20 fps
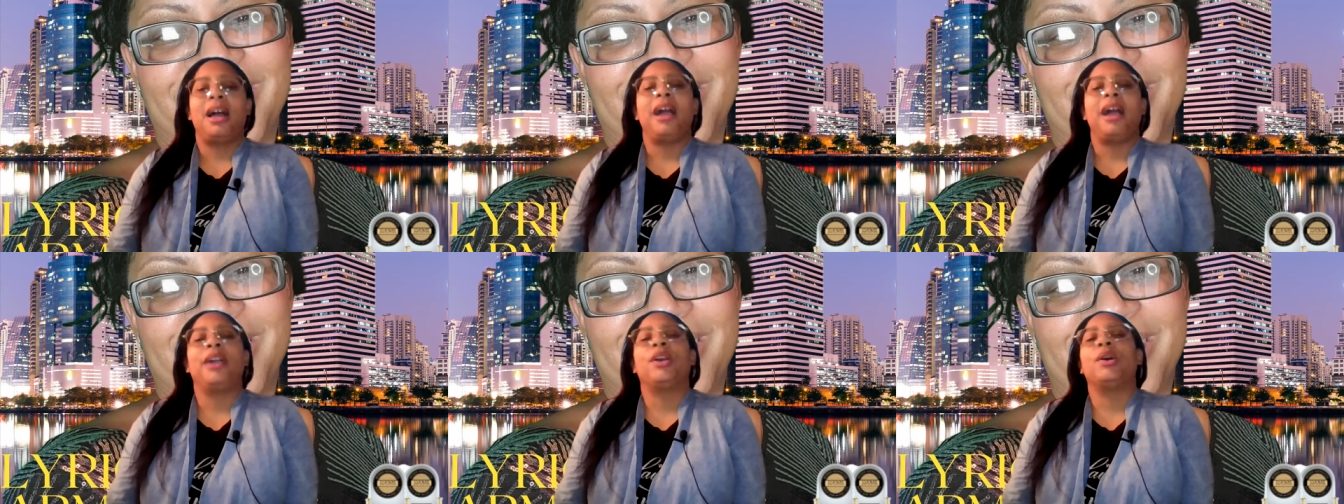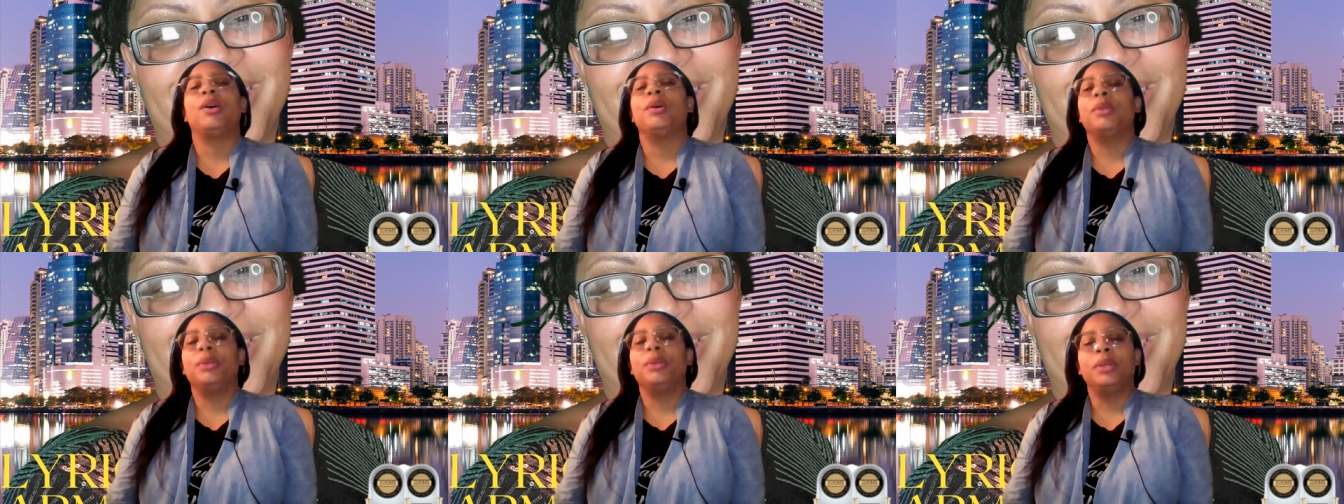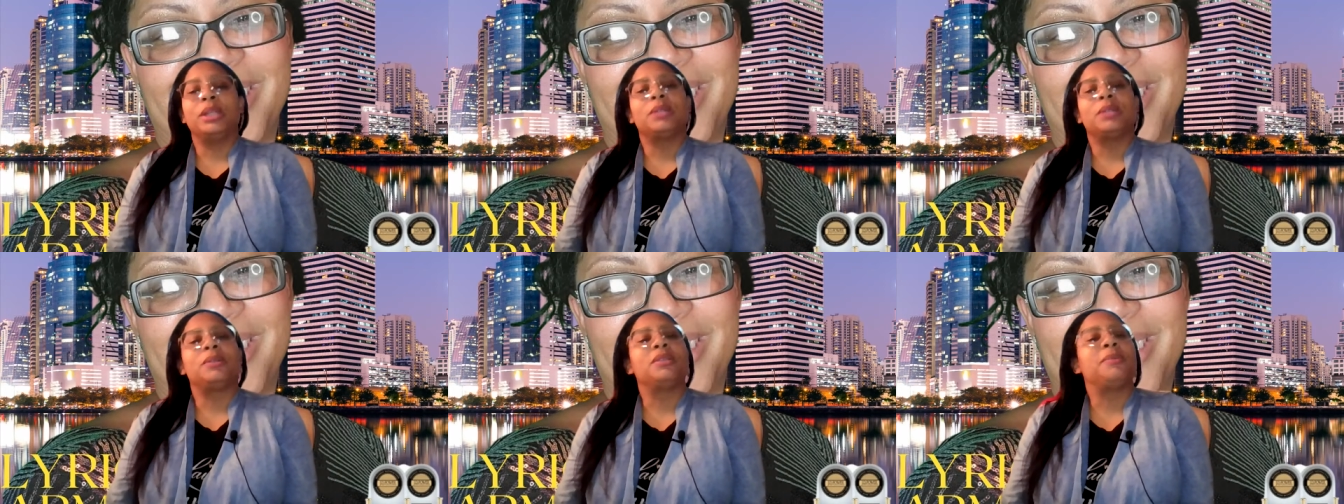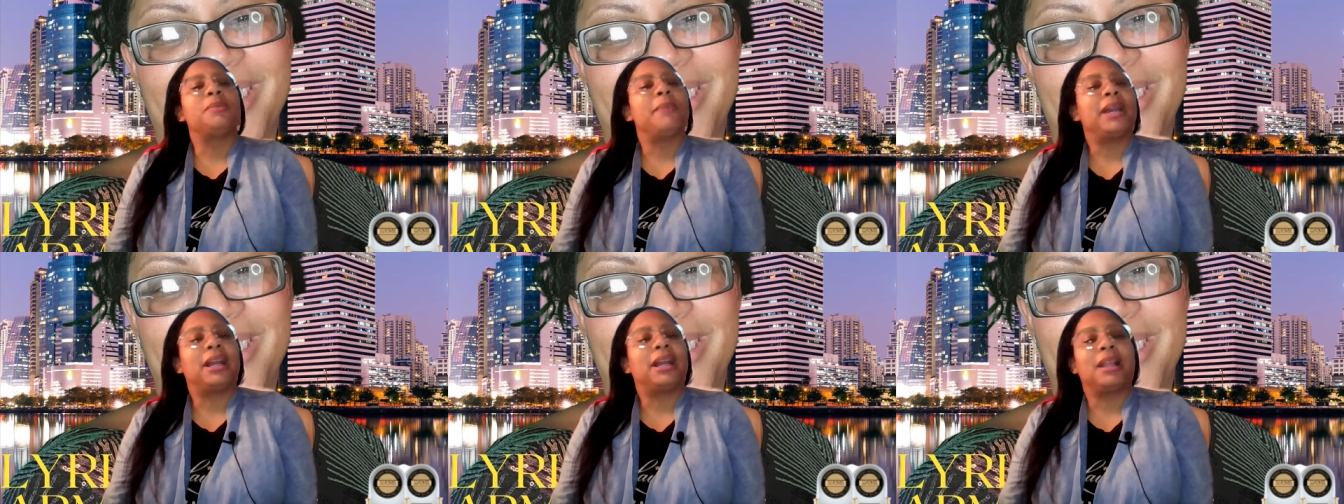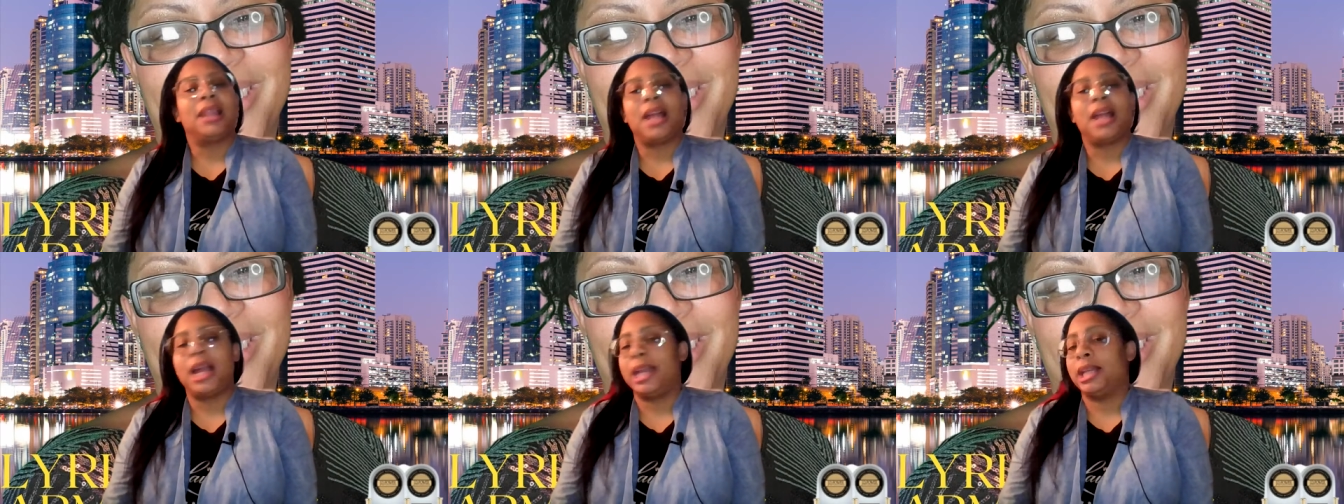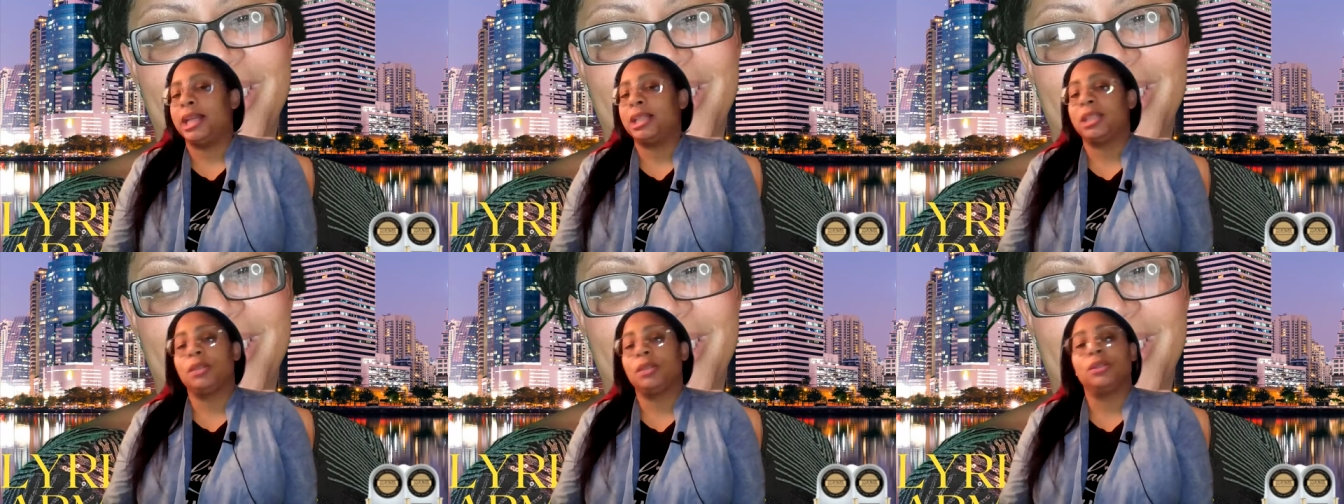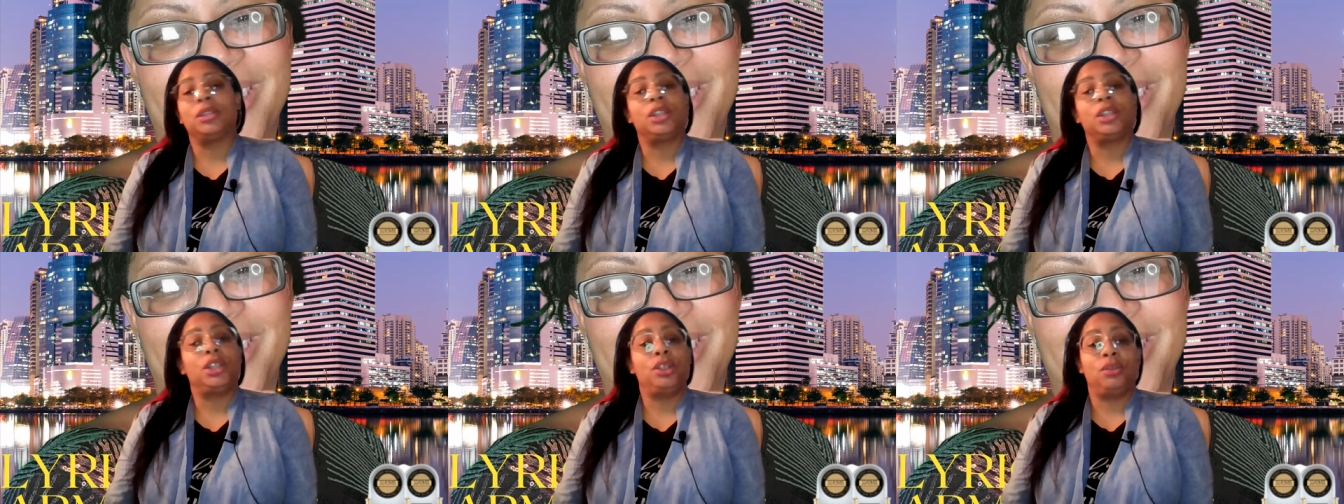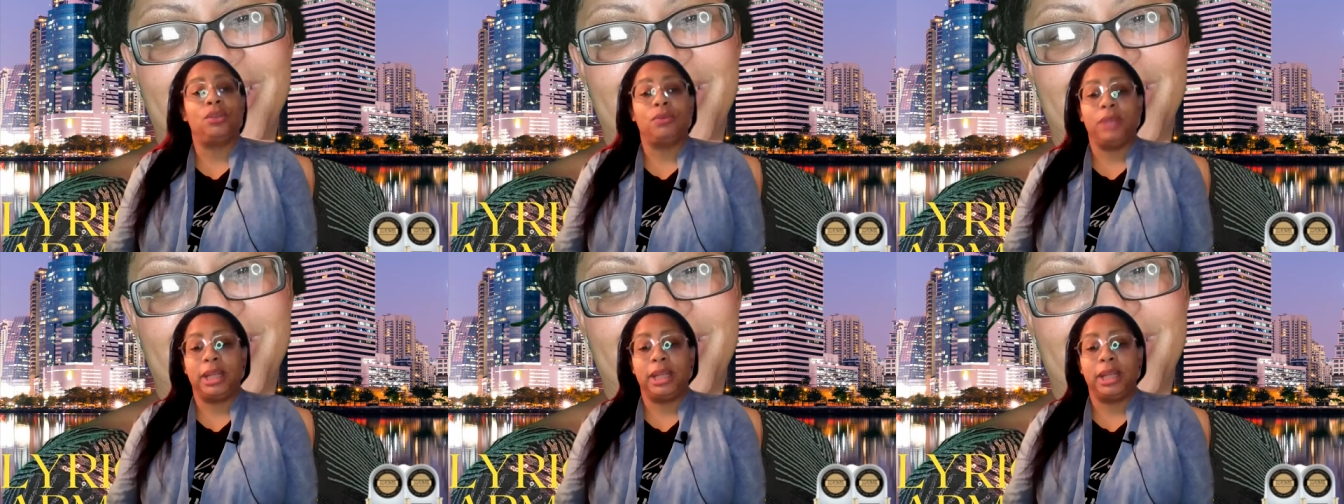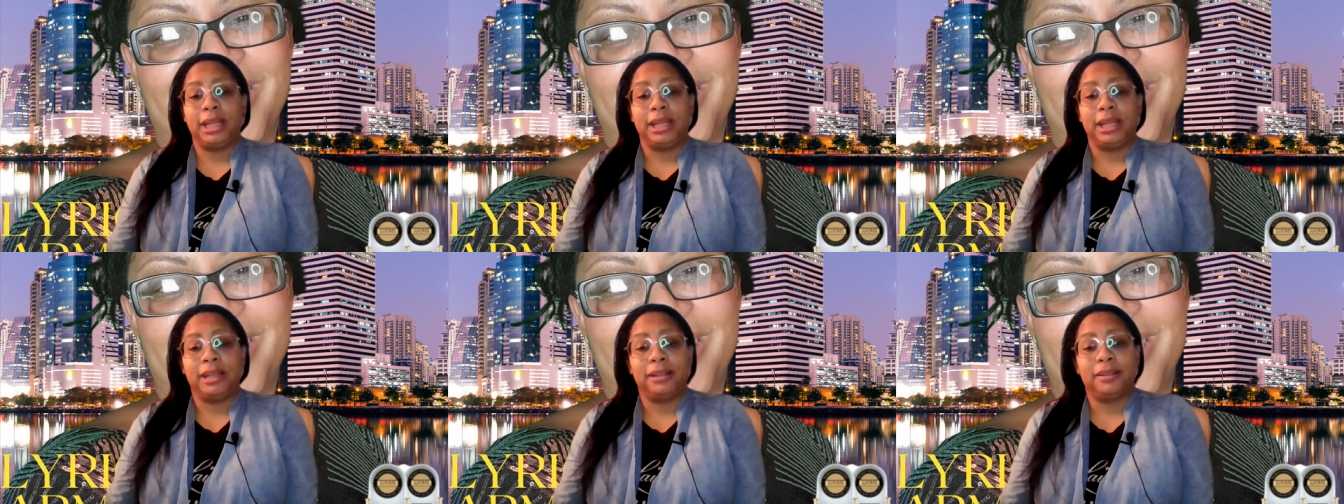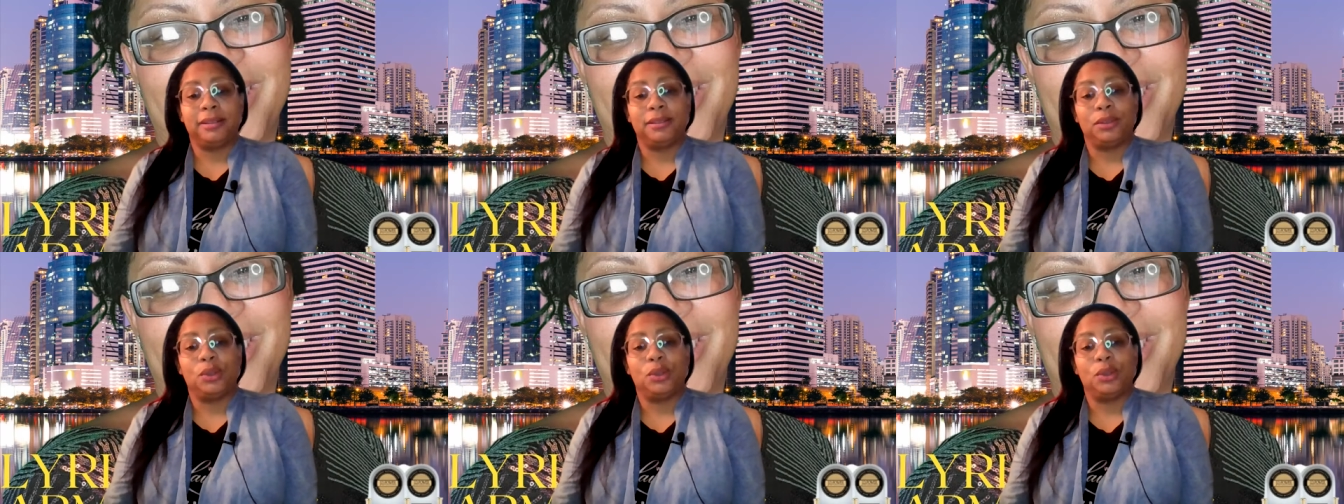I go through this with my clients. Did you read it?